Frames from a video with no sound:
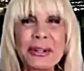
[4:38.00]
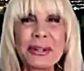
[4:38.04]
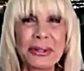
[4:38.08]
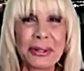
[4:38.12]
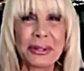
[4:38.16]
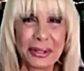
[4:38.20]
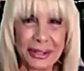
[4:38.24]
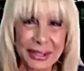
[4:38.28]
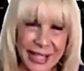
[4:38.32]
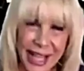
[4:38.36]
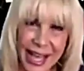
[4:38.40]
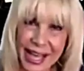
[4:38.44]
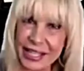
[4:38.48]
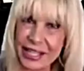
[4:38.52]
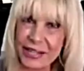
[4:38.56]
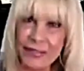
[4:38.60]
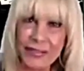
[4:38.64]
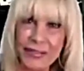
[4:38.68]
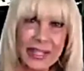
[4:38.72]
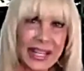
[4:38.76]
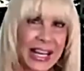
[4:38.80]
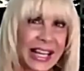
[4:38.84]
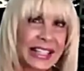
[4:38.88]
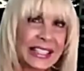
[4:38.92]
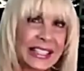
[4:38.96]
A lot of it
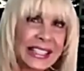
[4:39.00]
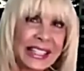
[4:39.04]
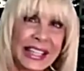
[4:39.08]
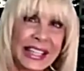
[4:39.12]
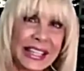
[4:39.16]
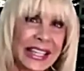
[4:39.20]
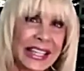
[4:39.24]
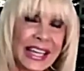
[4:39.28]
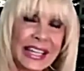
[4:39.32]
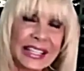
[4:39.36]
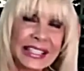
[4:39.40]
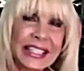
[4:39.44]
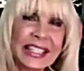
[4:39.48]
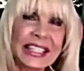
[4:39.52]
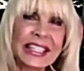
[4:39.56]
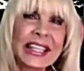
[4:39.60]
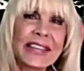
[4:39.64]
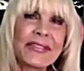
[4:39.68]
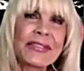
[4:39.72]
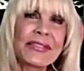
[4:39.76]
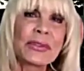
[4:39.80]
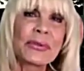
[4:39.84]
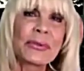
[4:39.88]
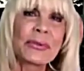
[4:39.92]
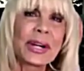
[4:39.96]
I didn't
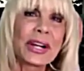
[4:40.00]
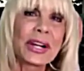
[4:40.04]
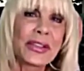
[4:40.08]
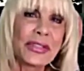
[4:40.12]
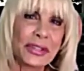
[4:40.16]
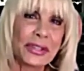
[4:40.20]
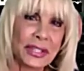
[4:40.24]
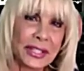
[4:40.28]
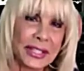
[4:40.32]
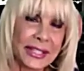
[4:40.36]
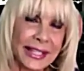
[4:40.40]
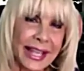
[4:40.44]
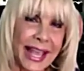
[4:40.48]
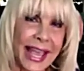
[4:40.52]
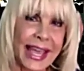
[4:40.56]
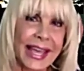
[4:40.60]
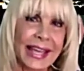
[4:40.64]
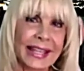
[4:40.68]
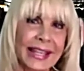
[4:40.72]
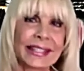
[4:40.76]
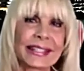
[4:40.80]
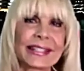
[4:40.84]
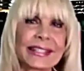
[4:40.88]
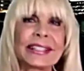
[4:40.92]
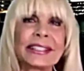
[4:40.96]
even wear. There's
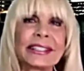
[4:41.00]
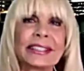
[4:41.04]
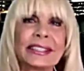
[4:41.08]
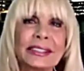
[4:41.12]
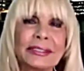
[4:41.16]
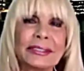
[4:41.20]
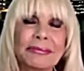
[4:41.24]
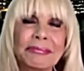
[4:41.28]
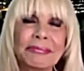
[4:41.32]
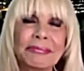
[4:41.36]
tags still.